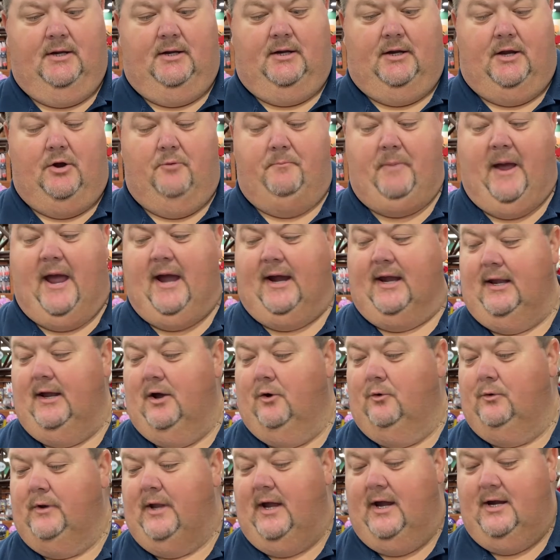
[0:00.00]
You know, back in the
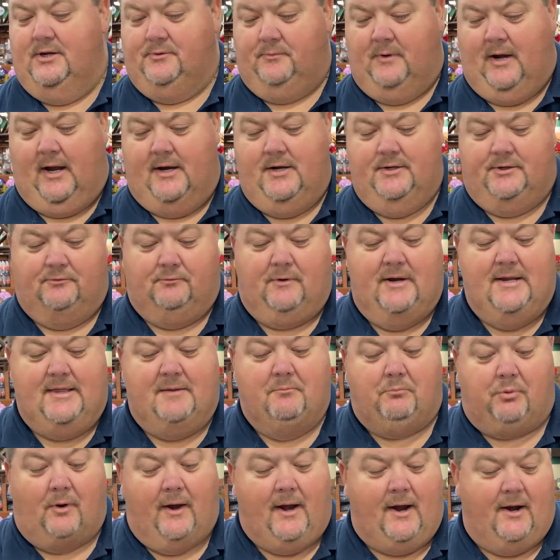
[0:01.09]
old days when I used to read the
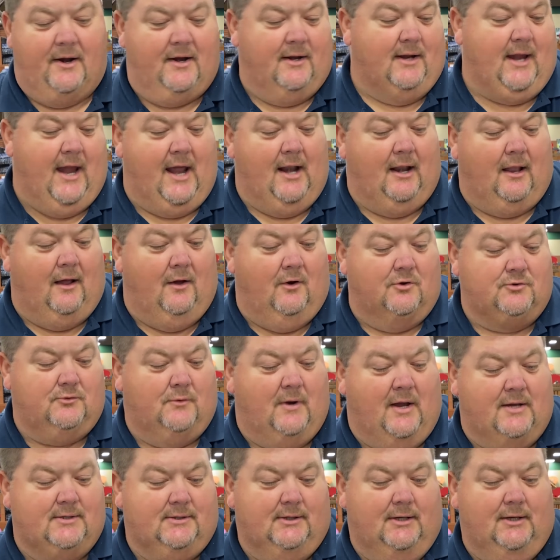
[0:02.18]
Browning catalogs when
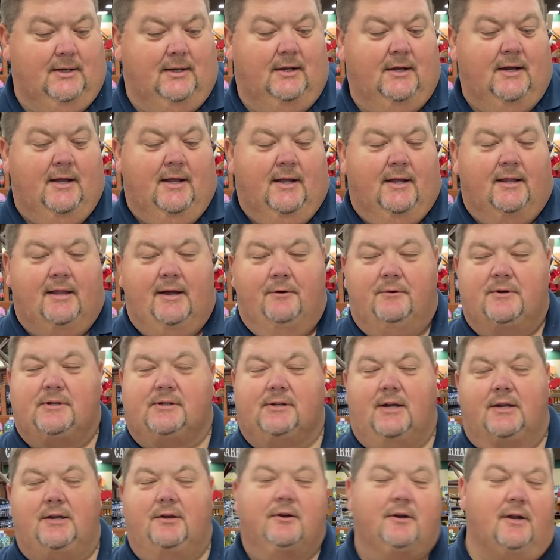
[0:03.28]
I was little, they would
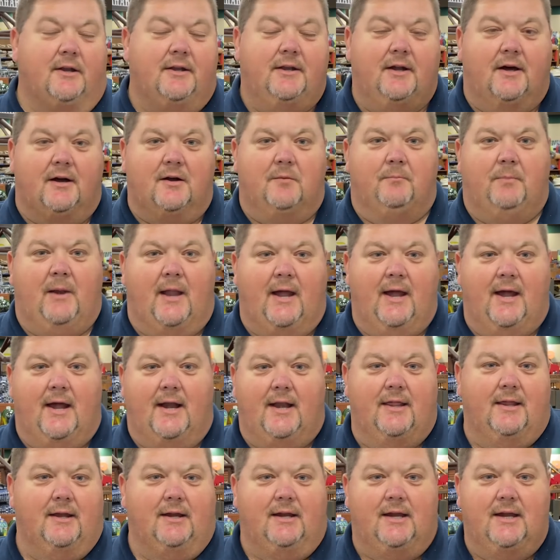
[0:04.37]
say you're in a duck
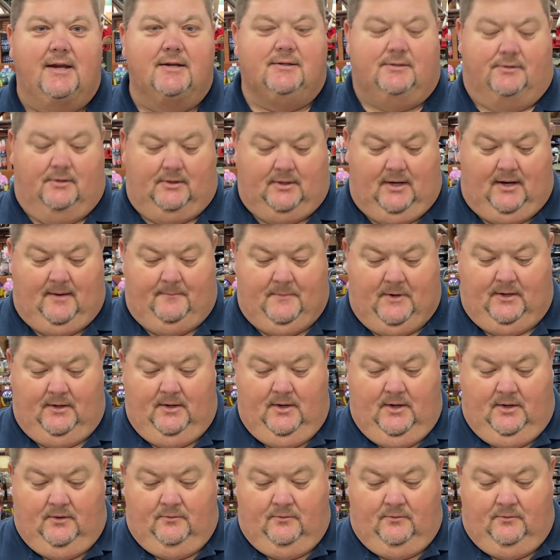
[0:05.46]
blind and the geese are coming.